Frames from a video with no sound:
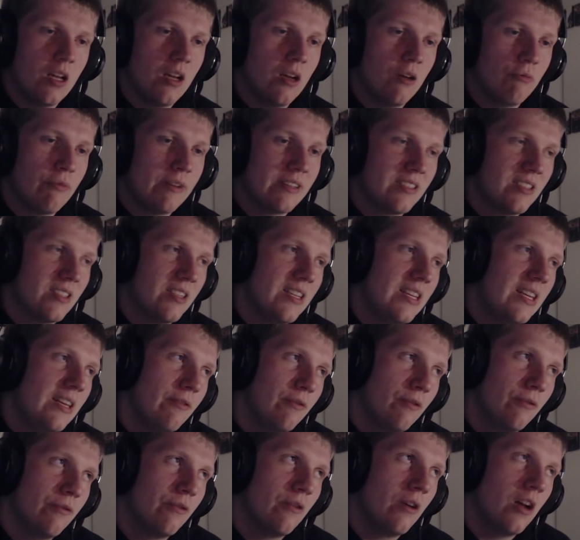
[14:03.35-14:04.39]
Resident
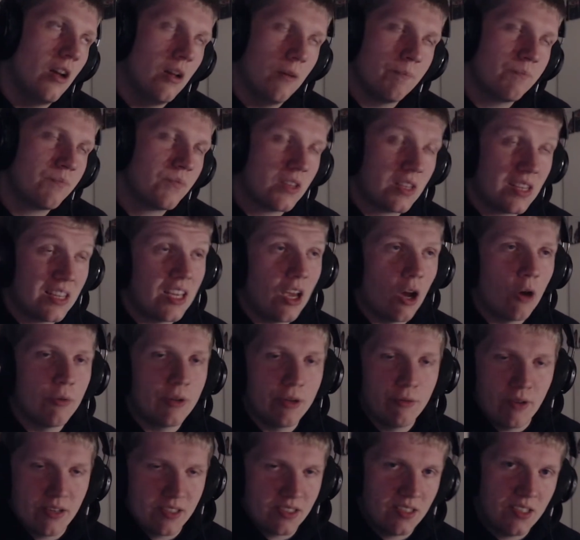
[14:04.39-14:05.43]
Evil, the only
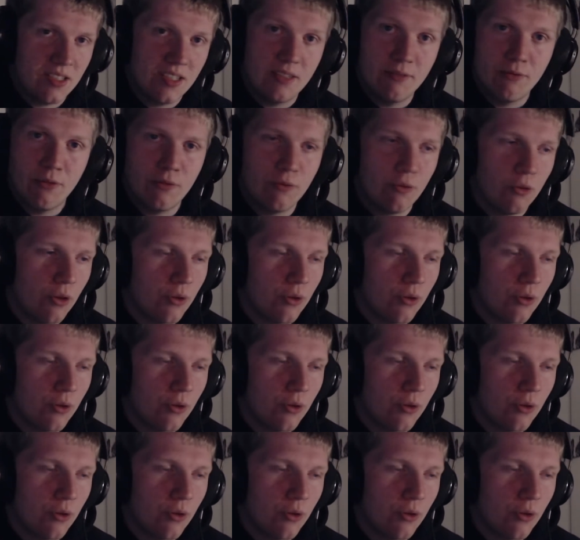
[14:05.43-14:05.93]
Resident Evil 4.